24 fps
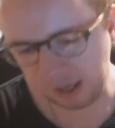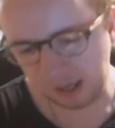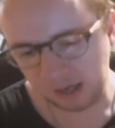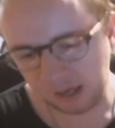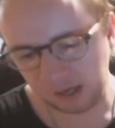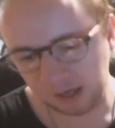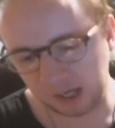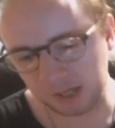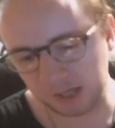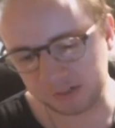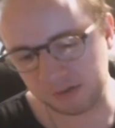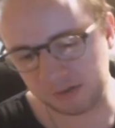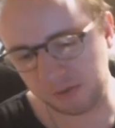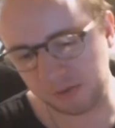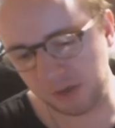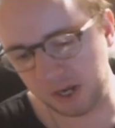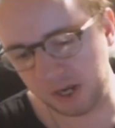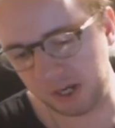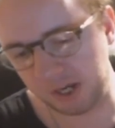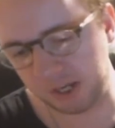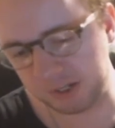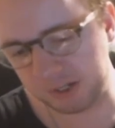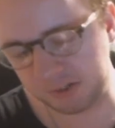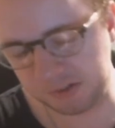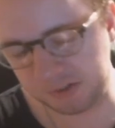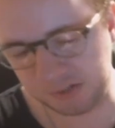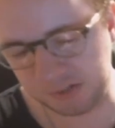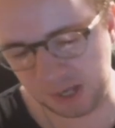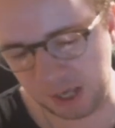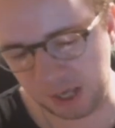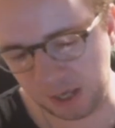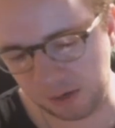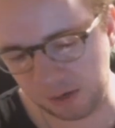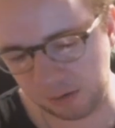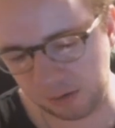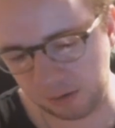Because the thing is,
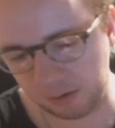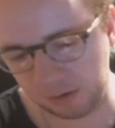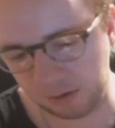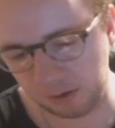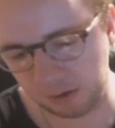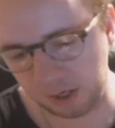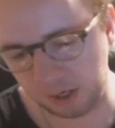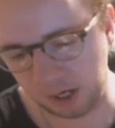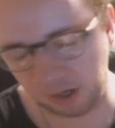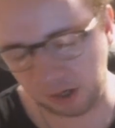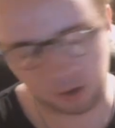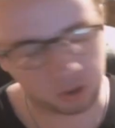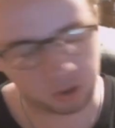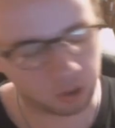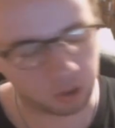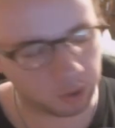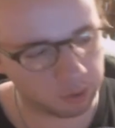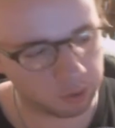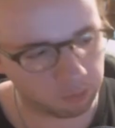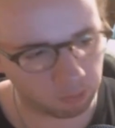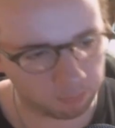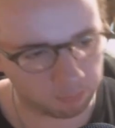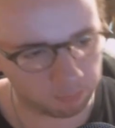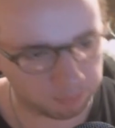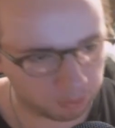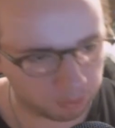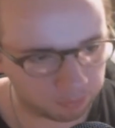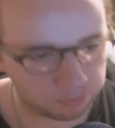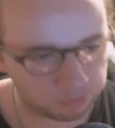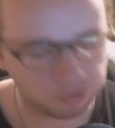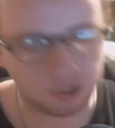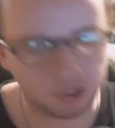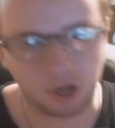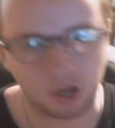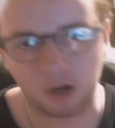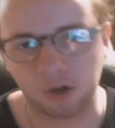Sid and Chloe were both
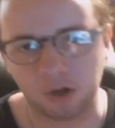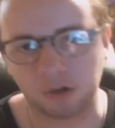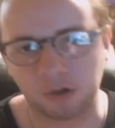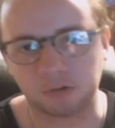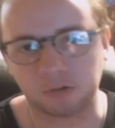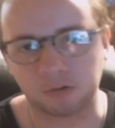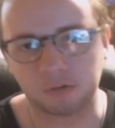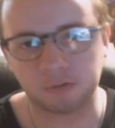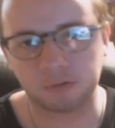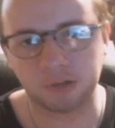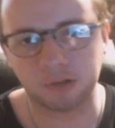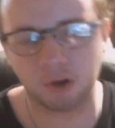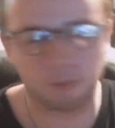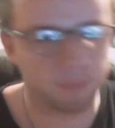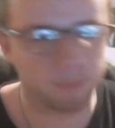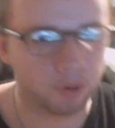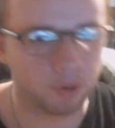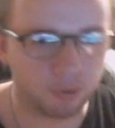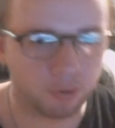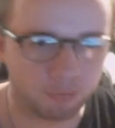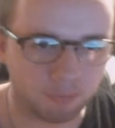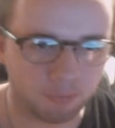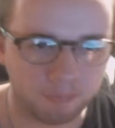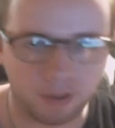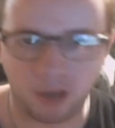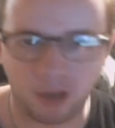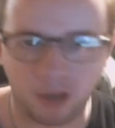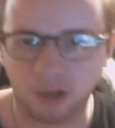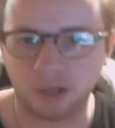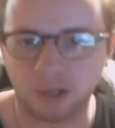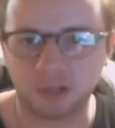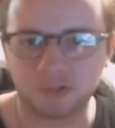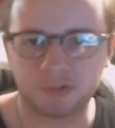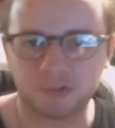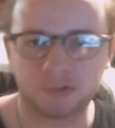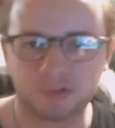young. They were both
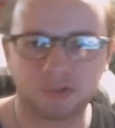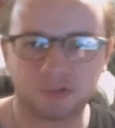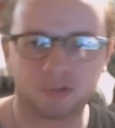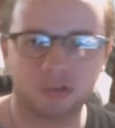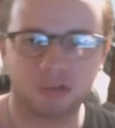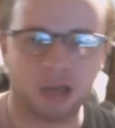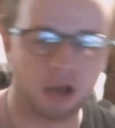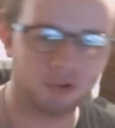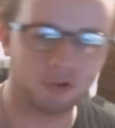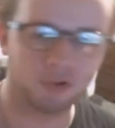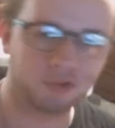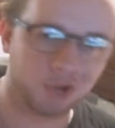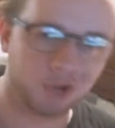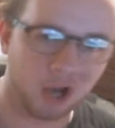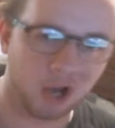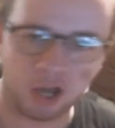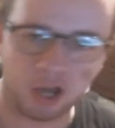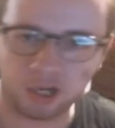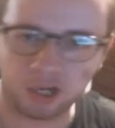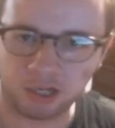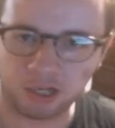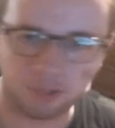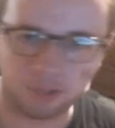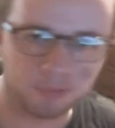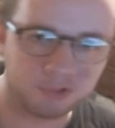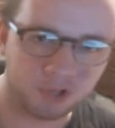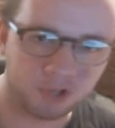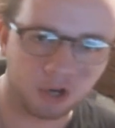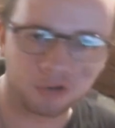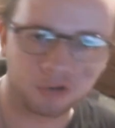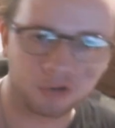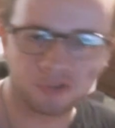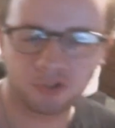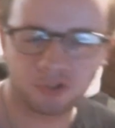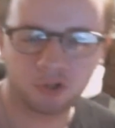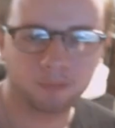rebellious. Now John, he was
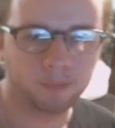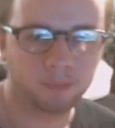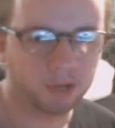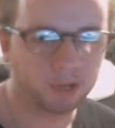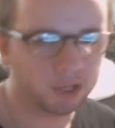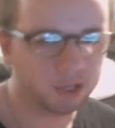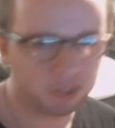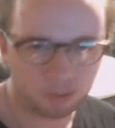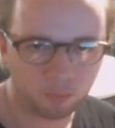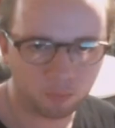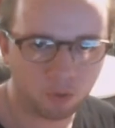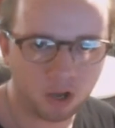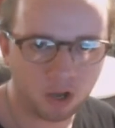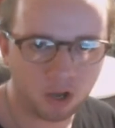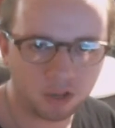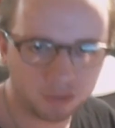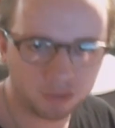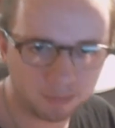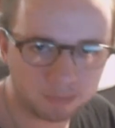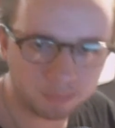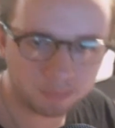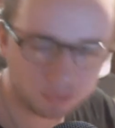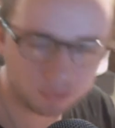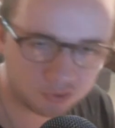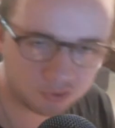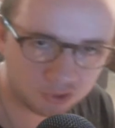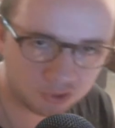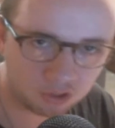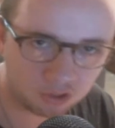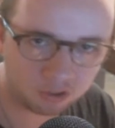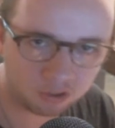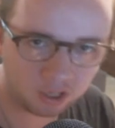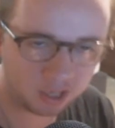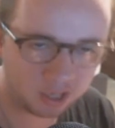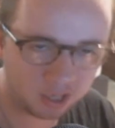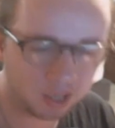young too, but he wanted them to
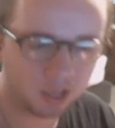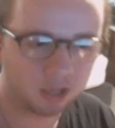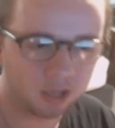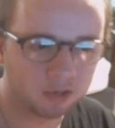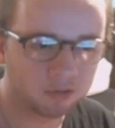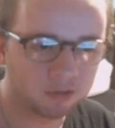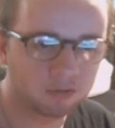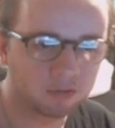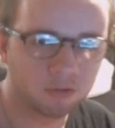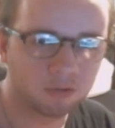mature and